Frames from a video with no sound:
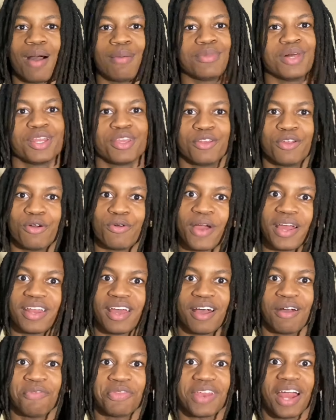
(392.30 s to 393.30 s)
I'm letting you know right
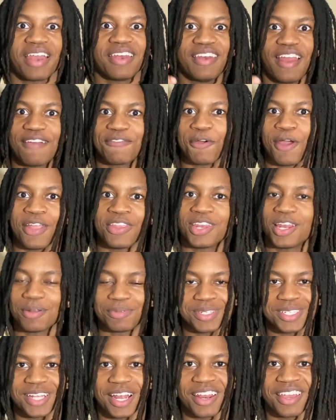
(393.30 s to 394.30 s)
now that I never ended up
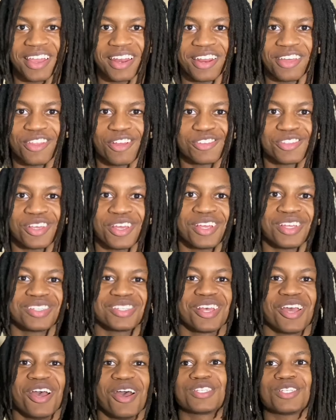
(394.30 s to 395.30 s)
studying any of those
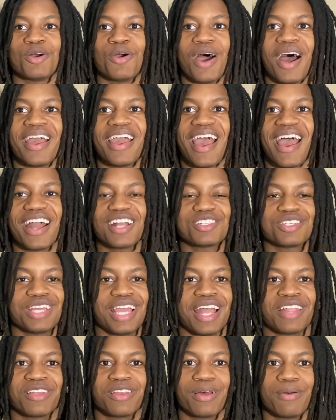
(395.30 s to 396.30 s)
things. So I
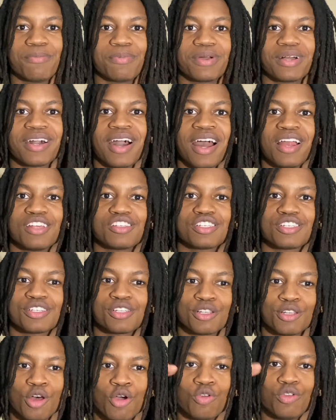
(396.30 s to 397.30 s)
actually ended up kind of
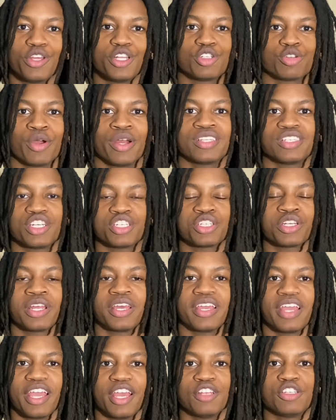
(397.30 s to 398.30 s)
slowly
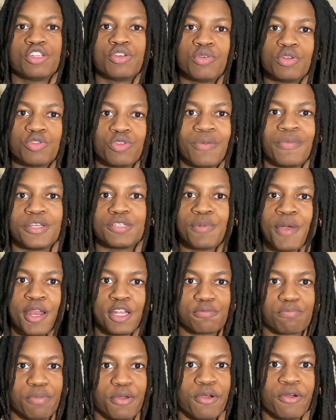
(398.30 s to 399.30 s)
transitioning into a Dreaming
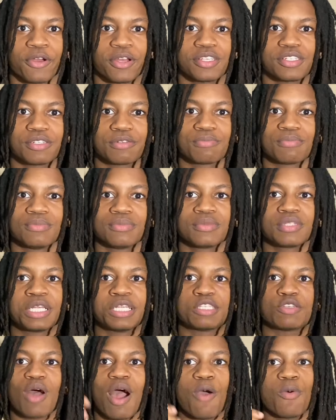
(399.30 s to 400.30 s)
Spanish purist.
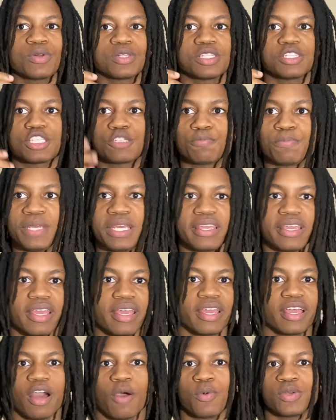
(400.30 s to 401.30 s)
So I wasn't
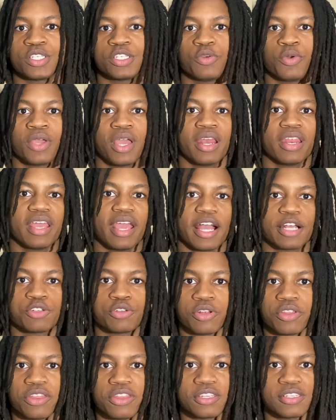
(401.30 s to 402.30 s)
speaking, I wasn't doing any
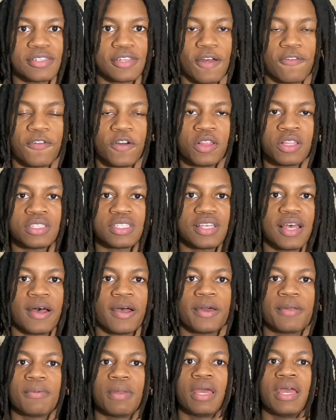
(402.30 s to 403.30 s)
extra stuff on the
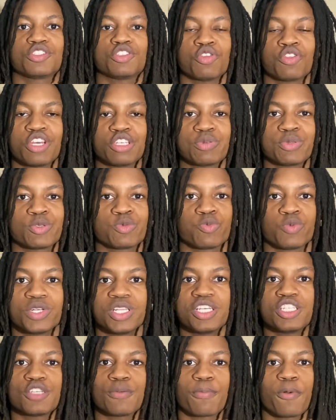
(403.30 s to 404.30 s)
side. So this was
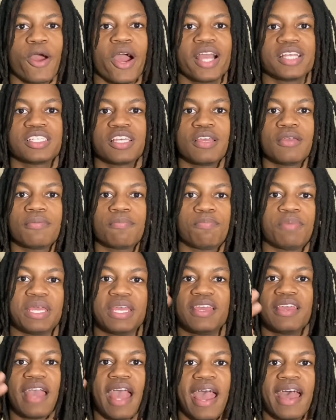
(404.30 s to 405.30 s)
really surprising,
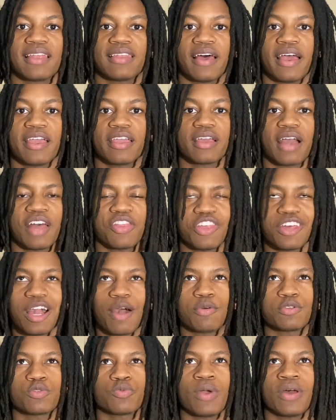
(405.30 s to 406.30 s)
being at like, I think
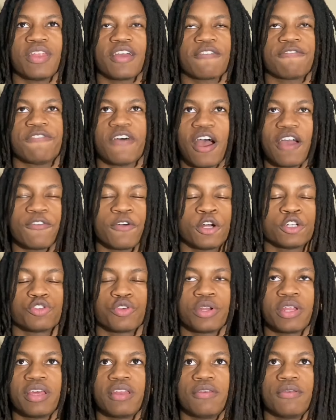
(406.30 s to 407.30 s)
I was around like
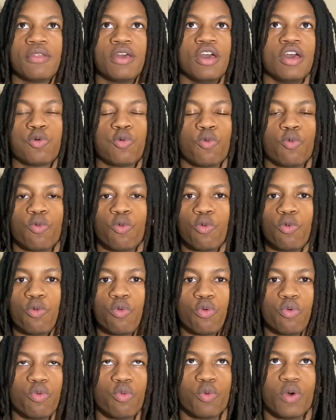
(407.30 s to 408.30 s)

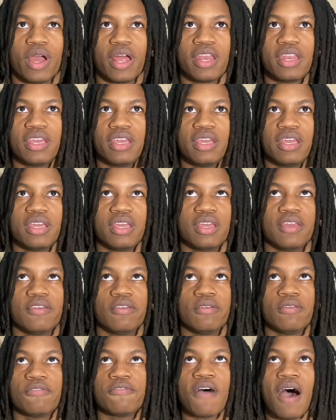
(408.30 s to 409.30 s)

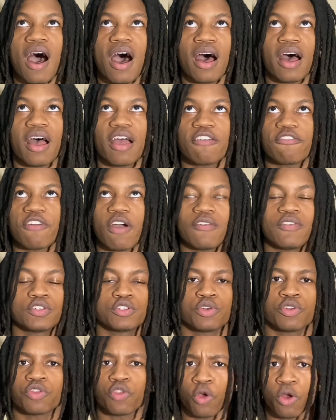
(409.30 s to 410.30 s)

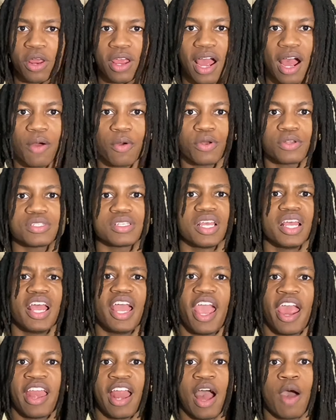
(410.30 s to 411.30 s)
530 hours,
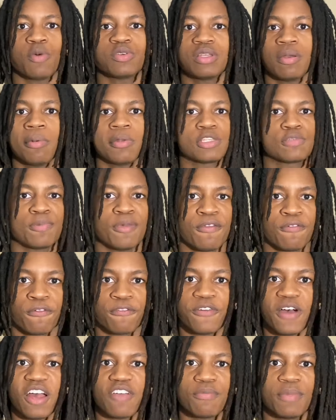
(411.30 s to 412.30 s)
and I was able to speak for
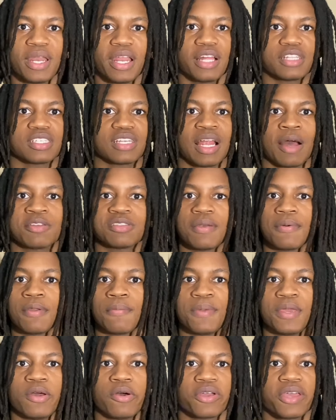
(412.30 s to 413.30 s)
5 minutes, and I was able to
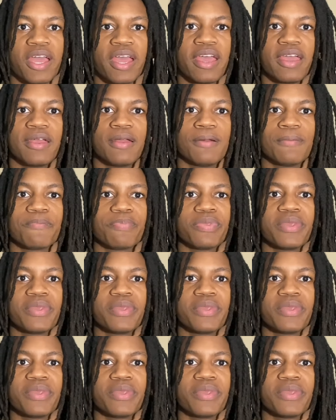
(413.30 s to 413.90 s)
be okay.